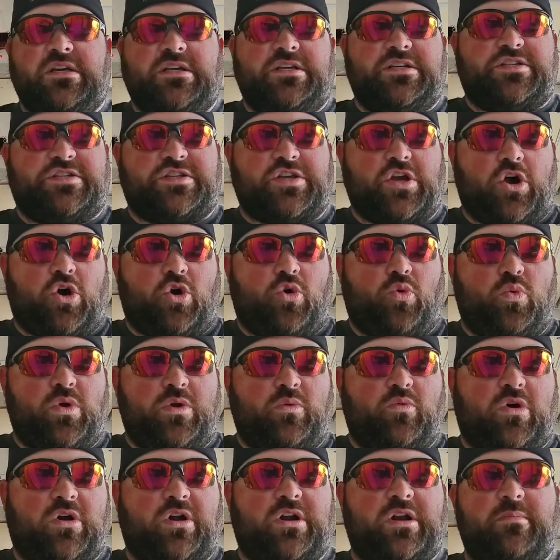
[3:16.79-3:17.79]
So we
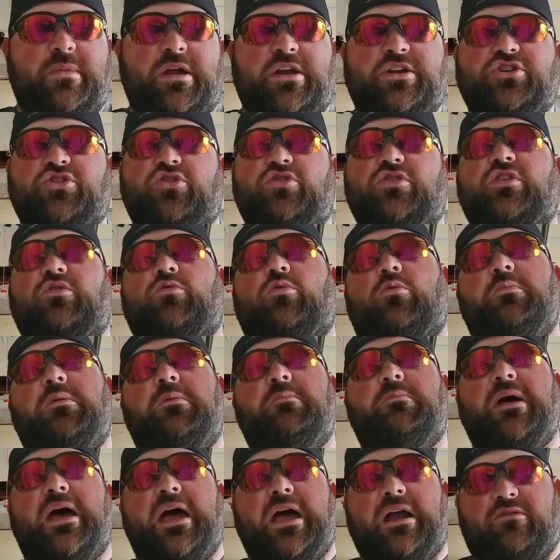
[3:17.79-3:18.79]
wanted to make sure there would be
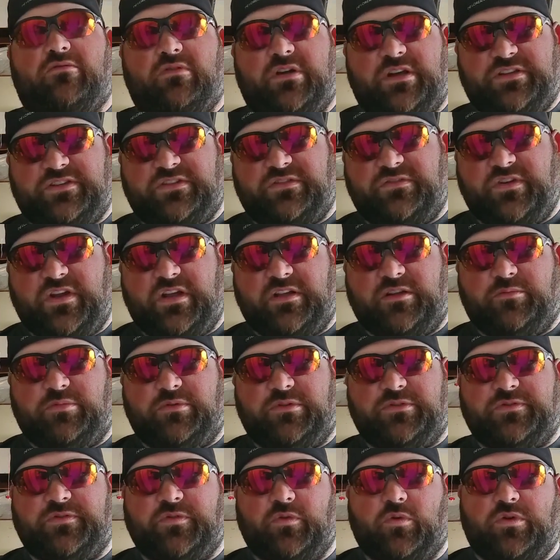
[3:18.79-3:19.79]
backrests
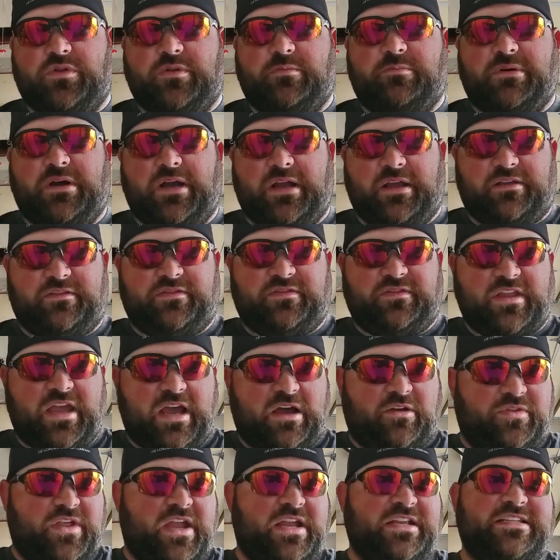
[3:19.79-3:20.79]
available for the bikes.
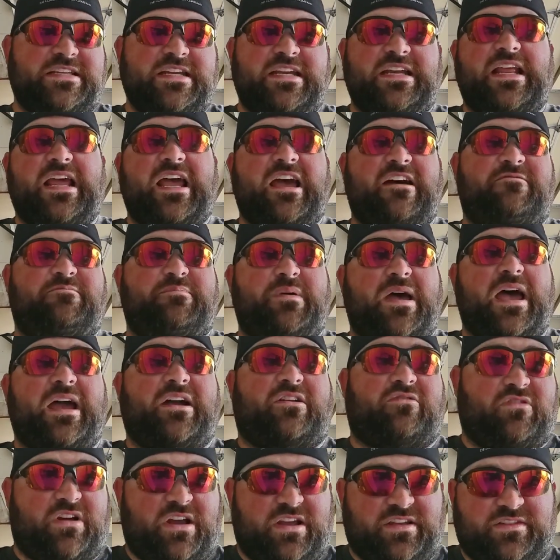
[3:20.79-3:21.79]
Now, they did have
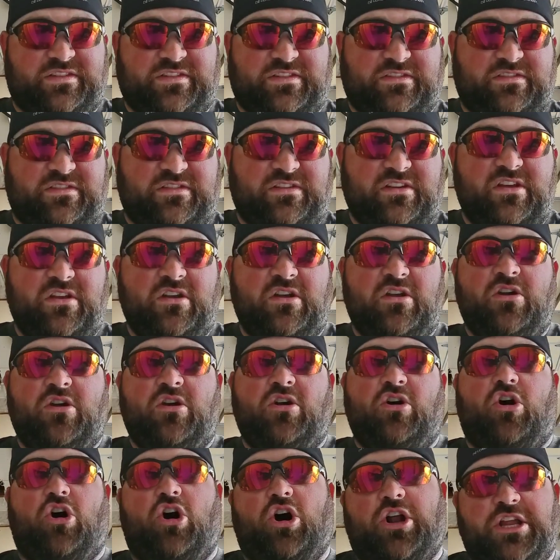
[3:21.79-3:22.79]
backrests
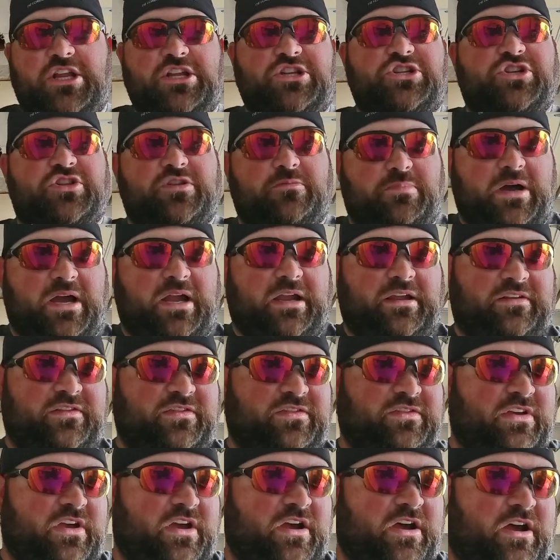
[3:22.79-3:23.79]
on each of the bikes.